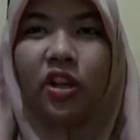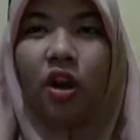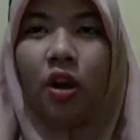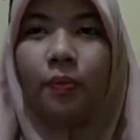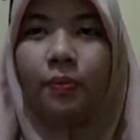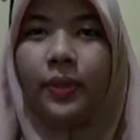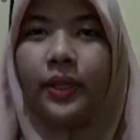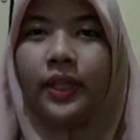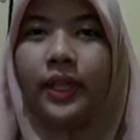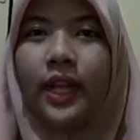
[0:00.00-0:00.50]

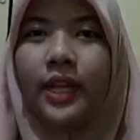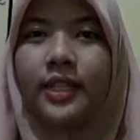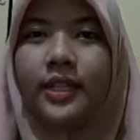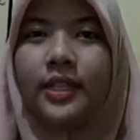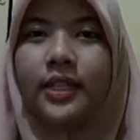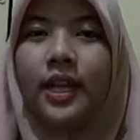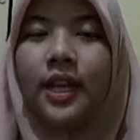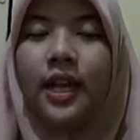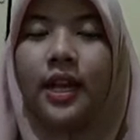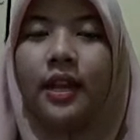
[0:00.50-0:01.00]

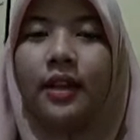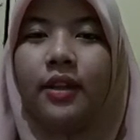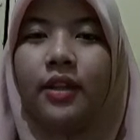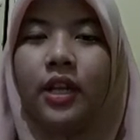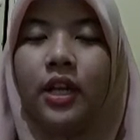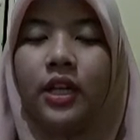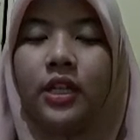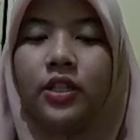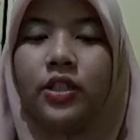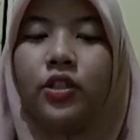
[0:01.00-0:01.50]
competence,
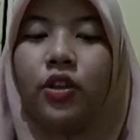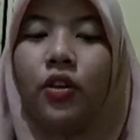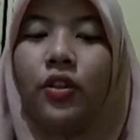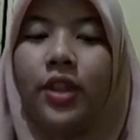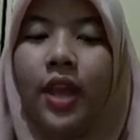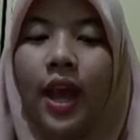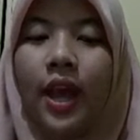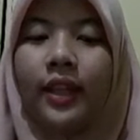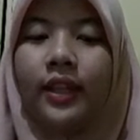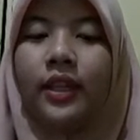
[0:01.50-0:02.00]
so
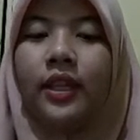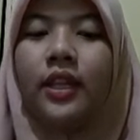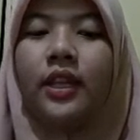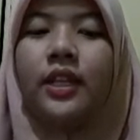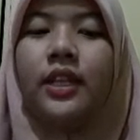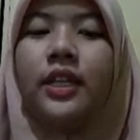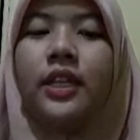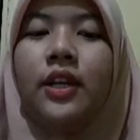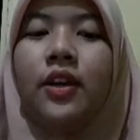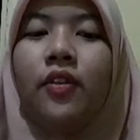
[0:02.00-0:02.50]
that
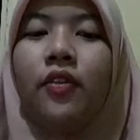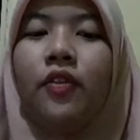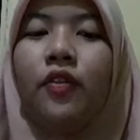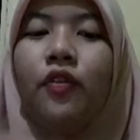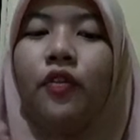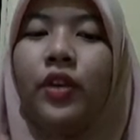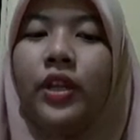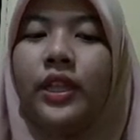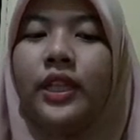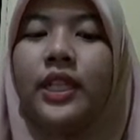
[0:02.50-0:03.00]

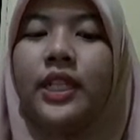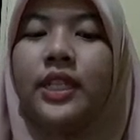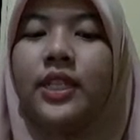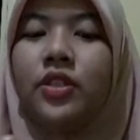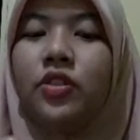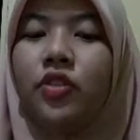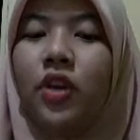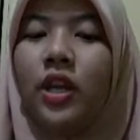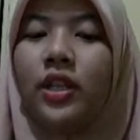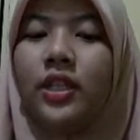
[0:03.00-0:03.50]
with this
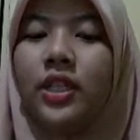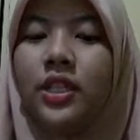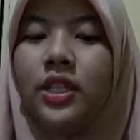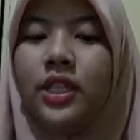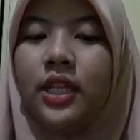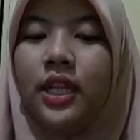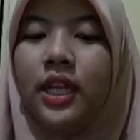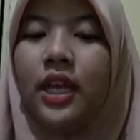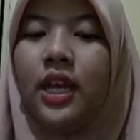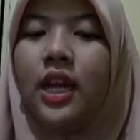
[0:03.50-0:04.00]

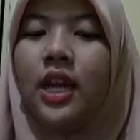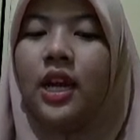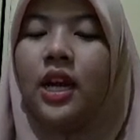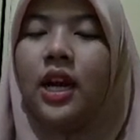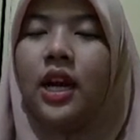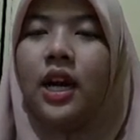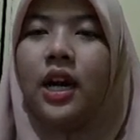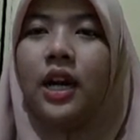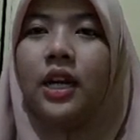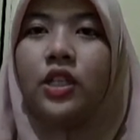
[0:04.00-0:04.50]
strategy
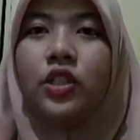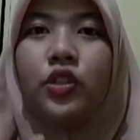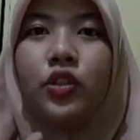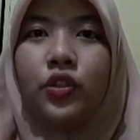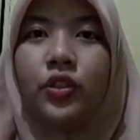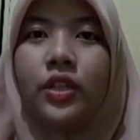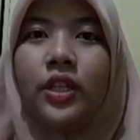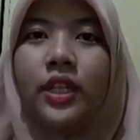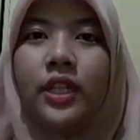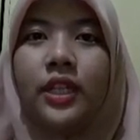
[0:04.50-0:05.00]

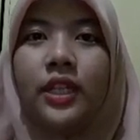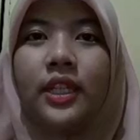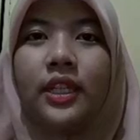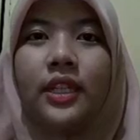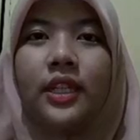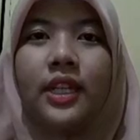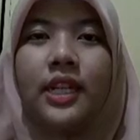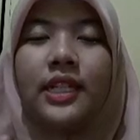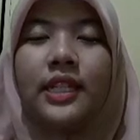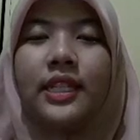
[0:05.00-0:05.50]

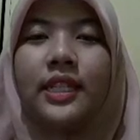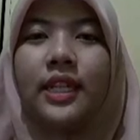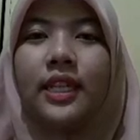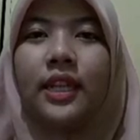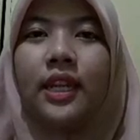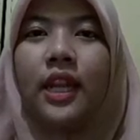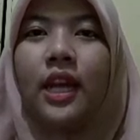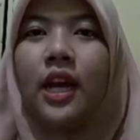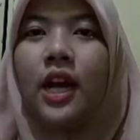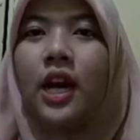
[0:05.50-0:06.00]
student
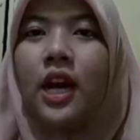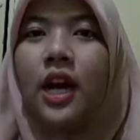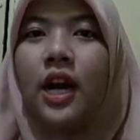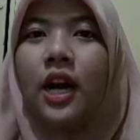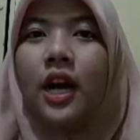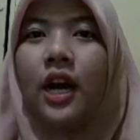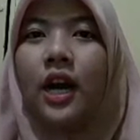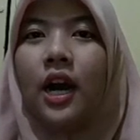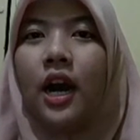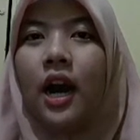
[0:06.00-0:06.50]
doesn't
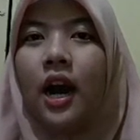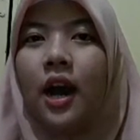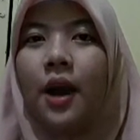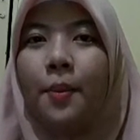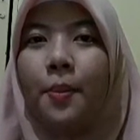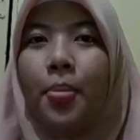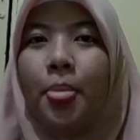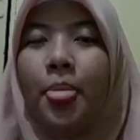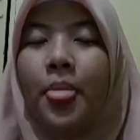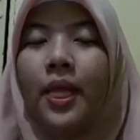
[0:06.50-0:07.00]

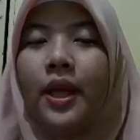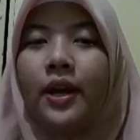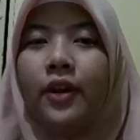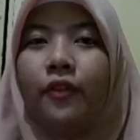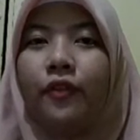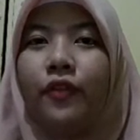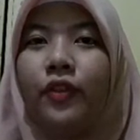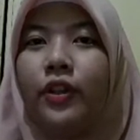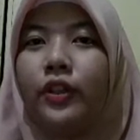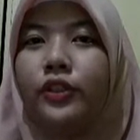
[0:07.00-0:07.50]

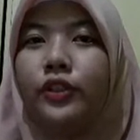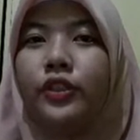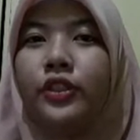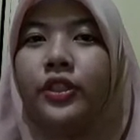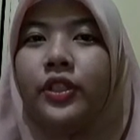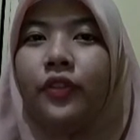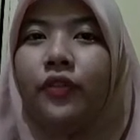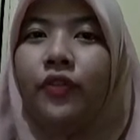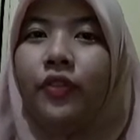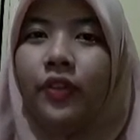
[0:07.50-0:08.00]
feel the
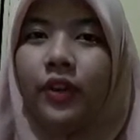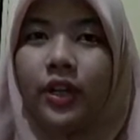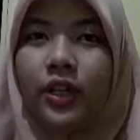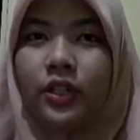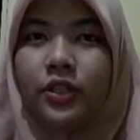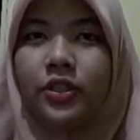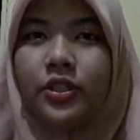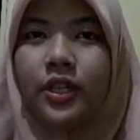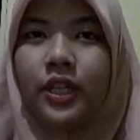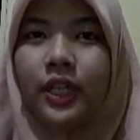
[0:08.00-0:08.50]

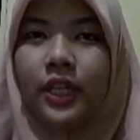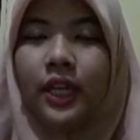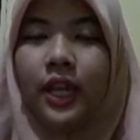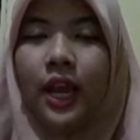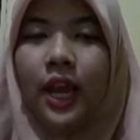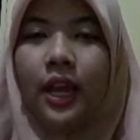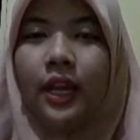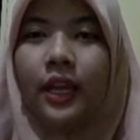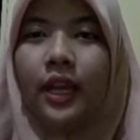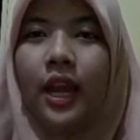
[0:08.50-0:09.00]
difficult
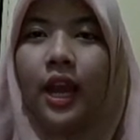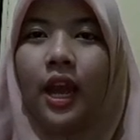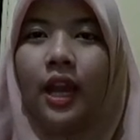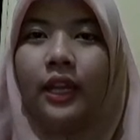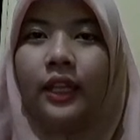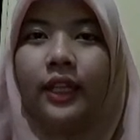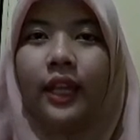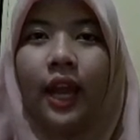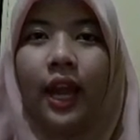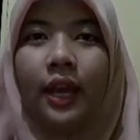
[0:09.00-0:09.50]
again
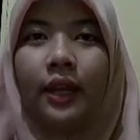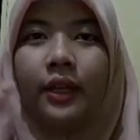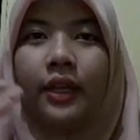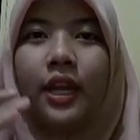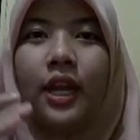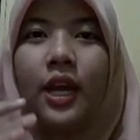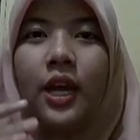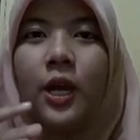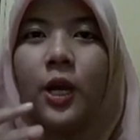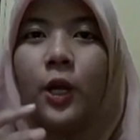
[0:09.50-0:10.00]
and can
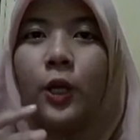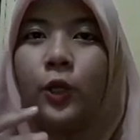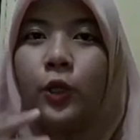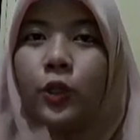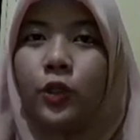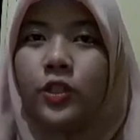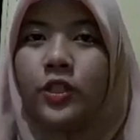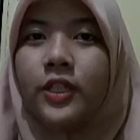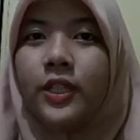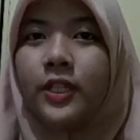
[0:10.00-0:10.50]

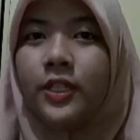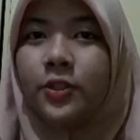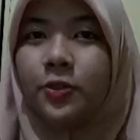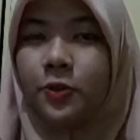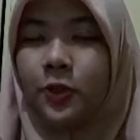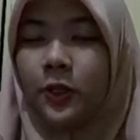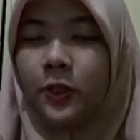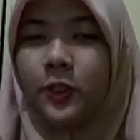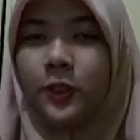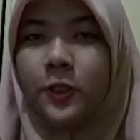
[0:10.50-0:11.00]
use this
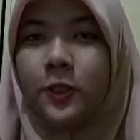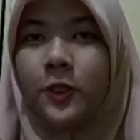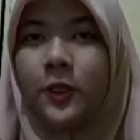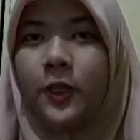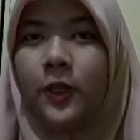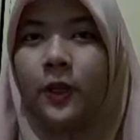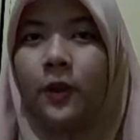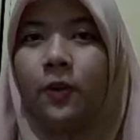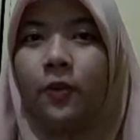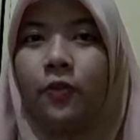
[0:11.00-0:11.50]

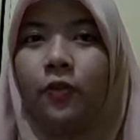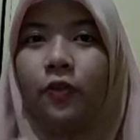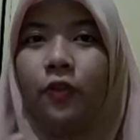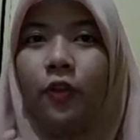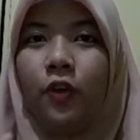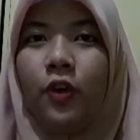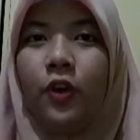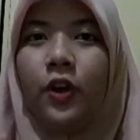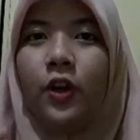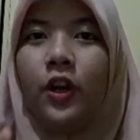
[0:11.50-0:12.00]
strategy
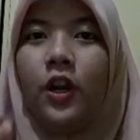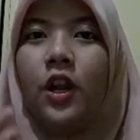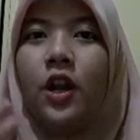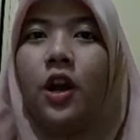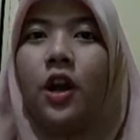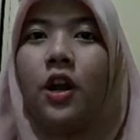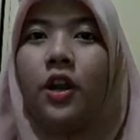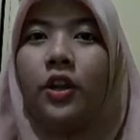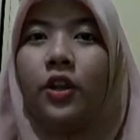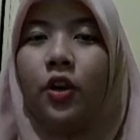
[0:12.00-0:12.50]
for
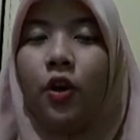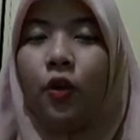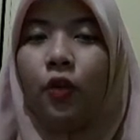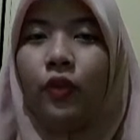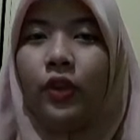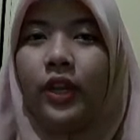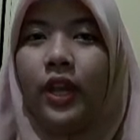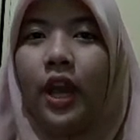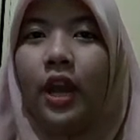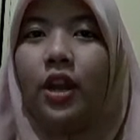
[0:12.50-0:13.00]

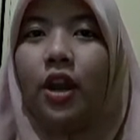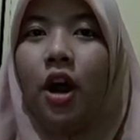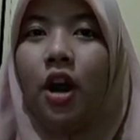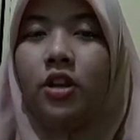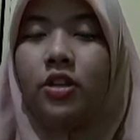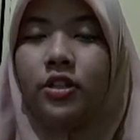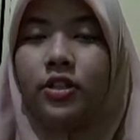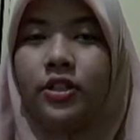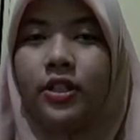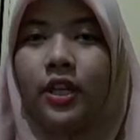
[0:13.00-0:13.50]
knowing and
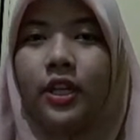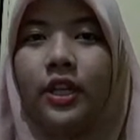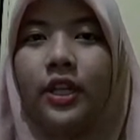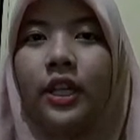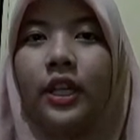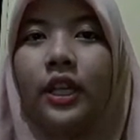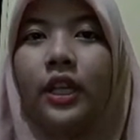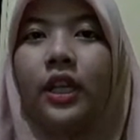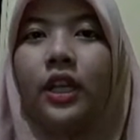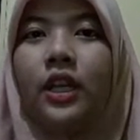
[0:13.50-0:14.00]

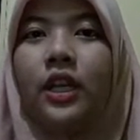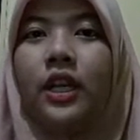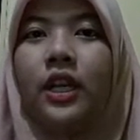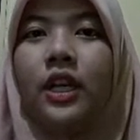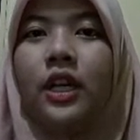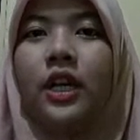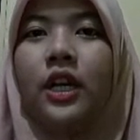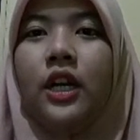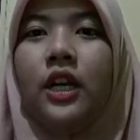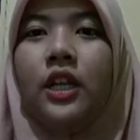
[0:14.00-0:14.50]
understanding
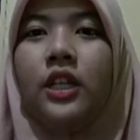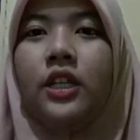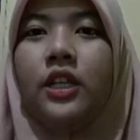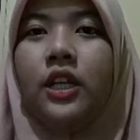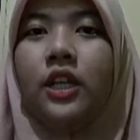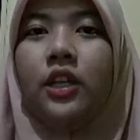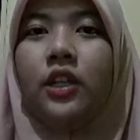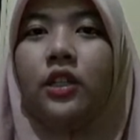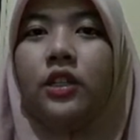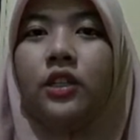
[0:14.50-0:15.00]
the